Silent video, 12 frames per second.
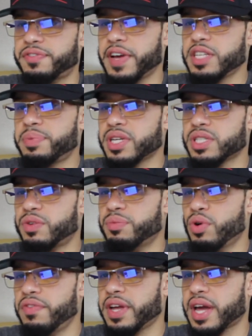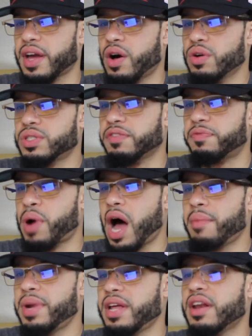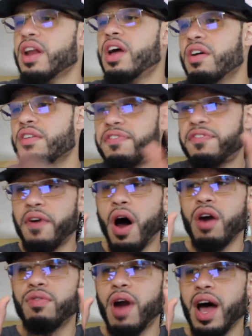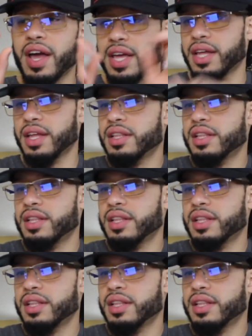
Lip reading: Facebook is removing a host of prominent far-right